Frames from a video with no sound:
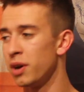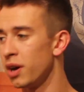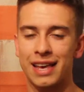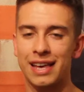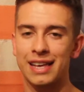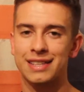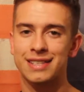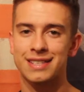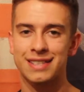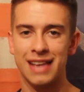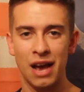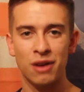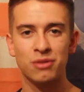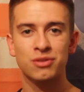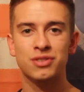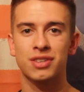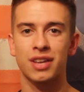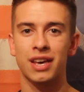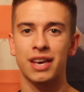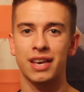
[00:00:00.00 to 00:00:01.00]
It
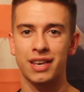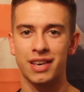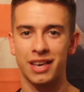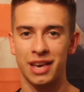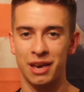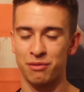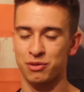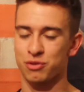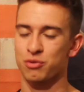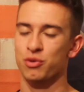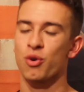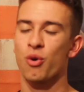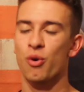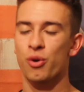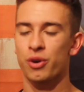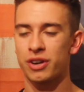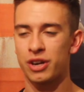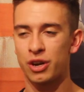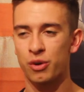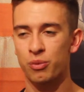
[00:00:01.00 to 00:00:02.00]
sounds like it was
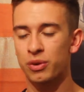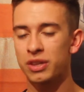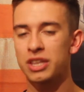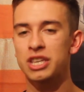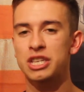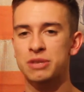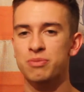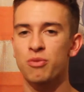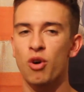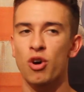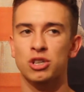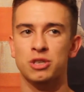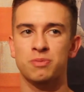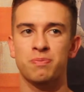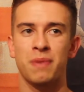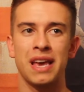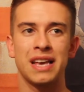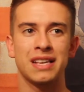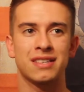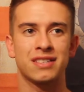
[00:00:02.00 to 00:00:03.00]
recorded in a really small
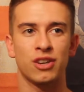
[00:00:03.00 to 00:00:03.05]
space,